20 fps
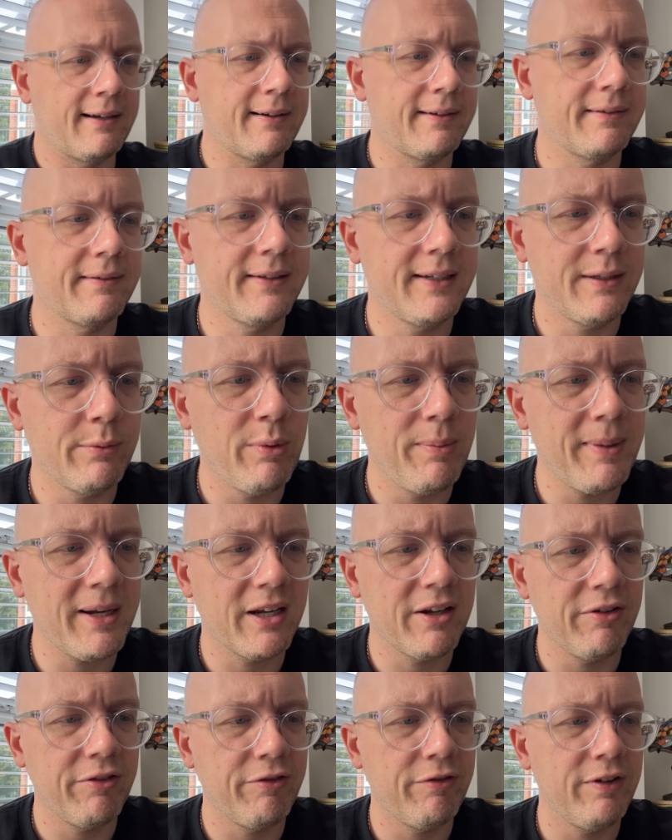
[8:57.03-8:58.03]
Did we
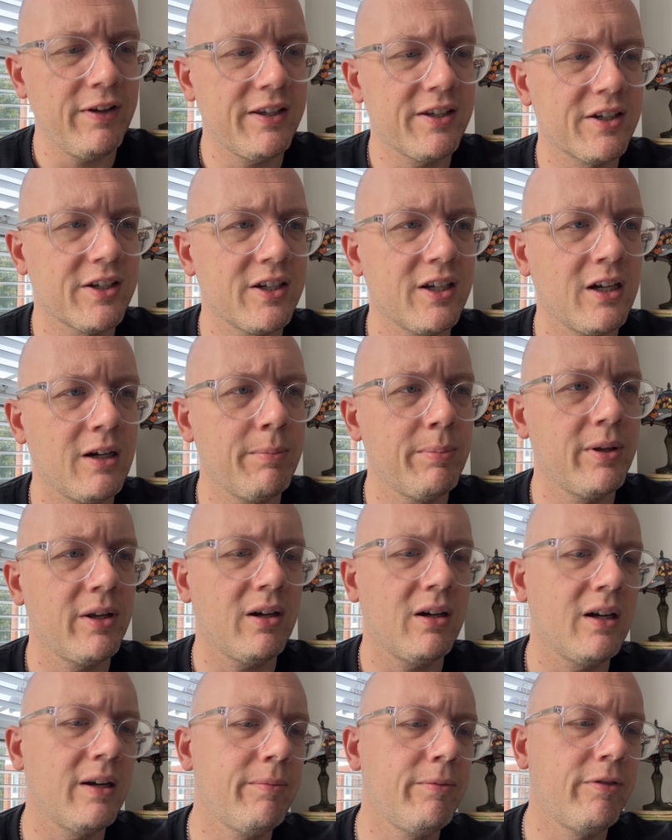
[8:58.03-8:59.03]
make a fifth sub that
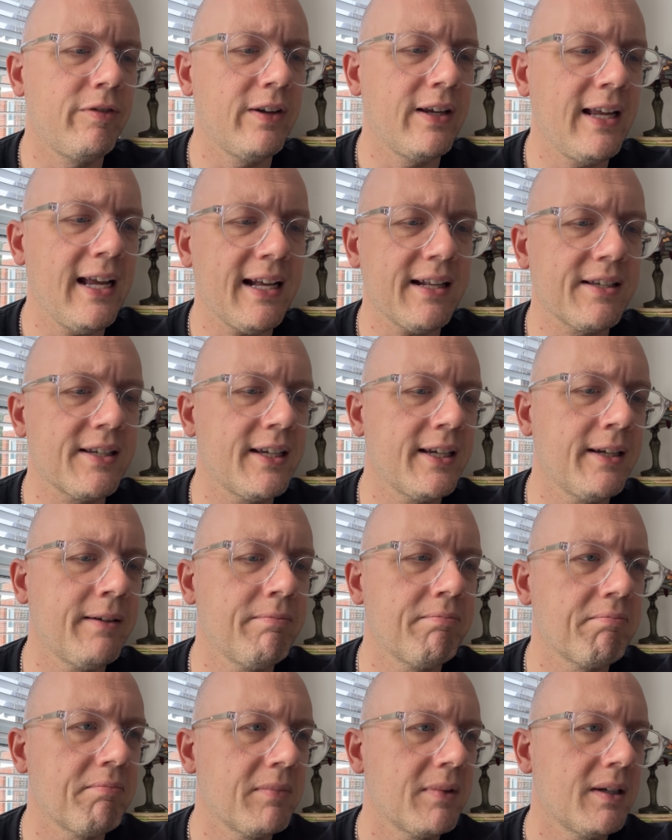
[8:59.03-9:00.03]
I'm forgetting?
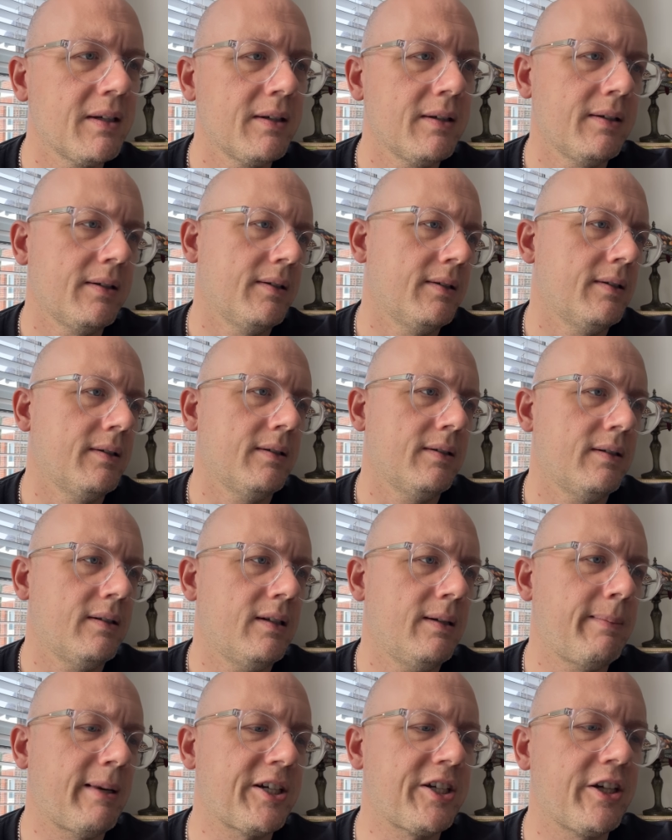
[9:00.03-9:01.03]

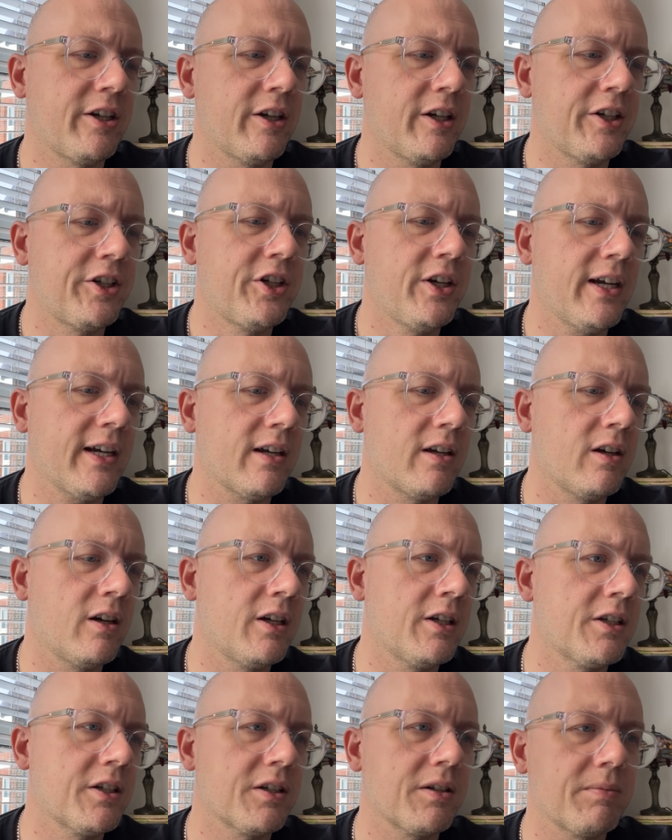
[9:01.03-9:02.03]
I'm actually going to check, guys.